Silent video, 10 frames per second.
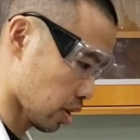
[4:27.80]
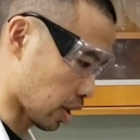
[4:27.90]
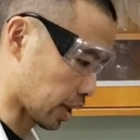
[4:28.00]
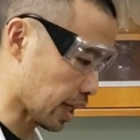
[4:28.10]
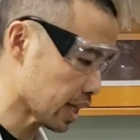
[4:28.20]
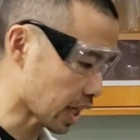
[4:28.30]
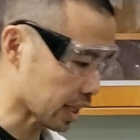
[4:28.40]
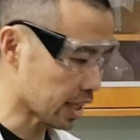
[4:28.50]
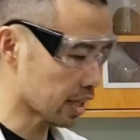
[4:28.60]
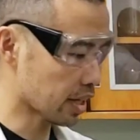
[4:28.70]
Again, I
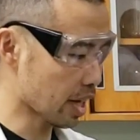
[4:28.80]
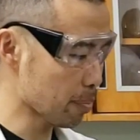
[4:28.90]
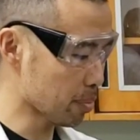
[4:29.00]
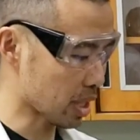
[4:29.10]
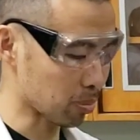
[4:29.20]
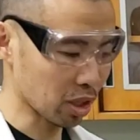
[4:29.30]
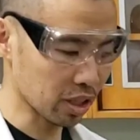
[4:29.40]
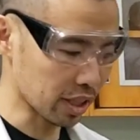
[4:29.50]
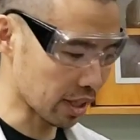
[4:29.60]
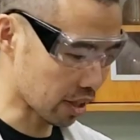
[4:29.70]
heat it up. I'm not
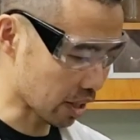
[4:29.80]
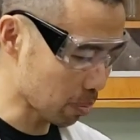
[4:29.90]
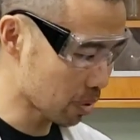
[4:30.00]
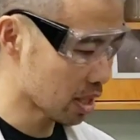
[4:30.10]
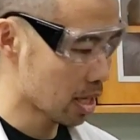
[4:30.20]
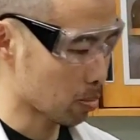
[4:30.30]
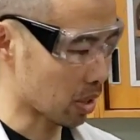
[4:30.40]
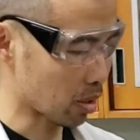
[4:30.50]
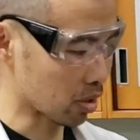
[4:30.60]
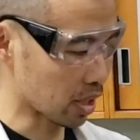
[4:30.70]
going to heat it up,
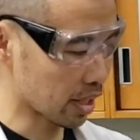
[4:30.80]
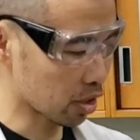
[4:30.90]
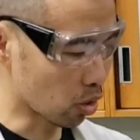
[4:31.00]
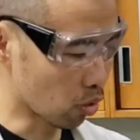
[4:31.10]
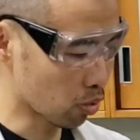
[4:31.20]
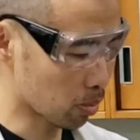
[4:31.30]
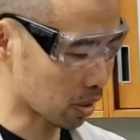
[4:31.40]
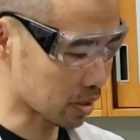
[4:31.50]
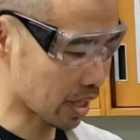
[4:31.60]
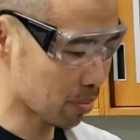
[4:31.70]
but I would let it go for
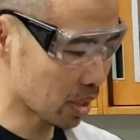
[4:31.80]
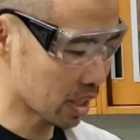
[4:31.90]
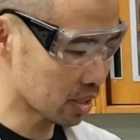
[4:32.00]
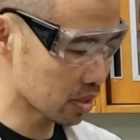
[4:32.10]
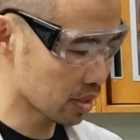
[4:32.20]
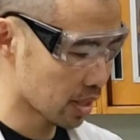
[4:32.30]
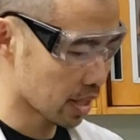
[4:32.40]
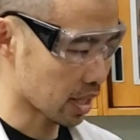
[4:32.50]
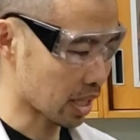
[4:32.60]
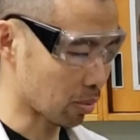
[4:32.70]
about 10 minutes,
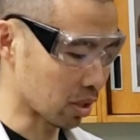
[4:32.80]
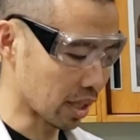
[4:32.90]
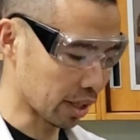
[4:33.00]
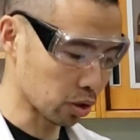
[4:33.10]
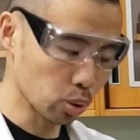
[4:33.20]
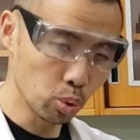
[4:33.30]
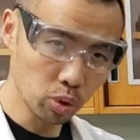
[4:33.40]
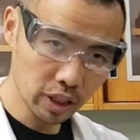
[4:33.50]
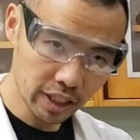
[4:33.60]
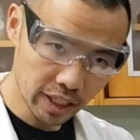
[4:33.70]
and I would let it
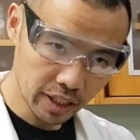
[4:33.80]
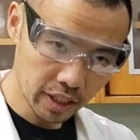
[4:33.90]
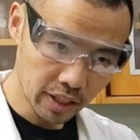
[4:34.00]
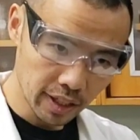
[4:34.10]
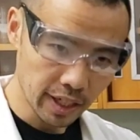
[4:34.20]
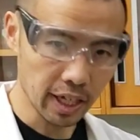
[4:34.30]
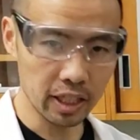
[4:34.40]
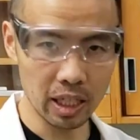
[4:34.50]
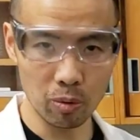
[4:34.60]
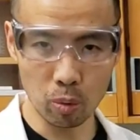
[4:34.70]
cool again, and
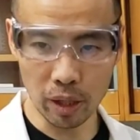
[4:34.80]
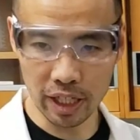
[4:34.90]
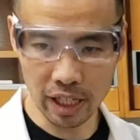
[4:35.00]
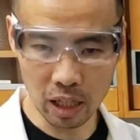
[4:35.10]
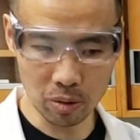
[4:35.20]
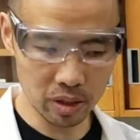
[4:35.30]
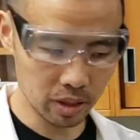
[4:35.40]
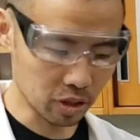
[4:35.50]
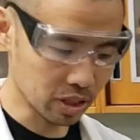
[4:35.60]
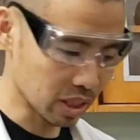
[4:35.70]
then I would weigh it out
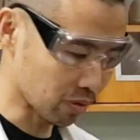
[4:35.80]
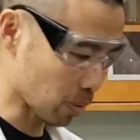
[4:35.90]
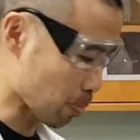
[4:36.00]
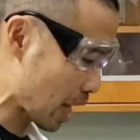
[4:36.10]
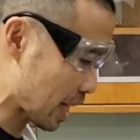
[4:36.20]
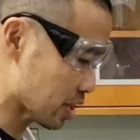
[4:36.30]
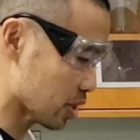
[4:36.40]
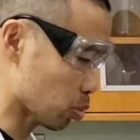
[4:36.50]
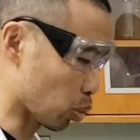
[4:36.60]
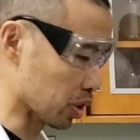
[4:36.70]
to see if the
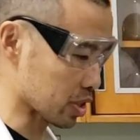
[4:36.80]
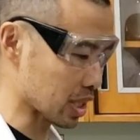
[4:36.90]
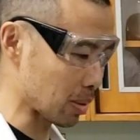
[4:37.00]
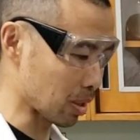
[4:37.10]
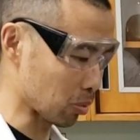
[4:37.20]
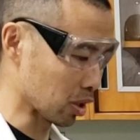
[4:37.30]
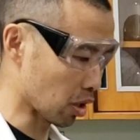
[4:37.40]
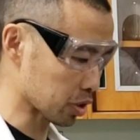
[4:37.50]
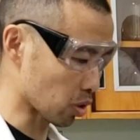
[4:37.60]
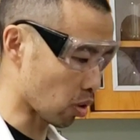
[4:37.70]
masses were the same, that we
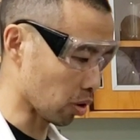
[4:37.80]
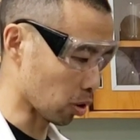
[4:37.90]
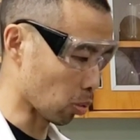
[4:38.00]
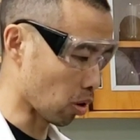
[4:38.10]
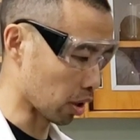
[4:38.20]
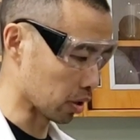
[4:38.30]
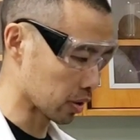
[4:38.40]
lost all our water.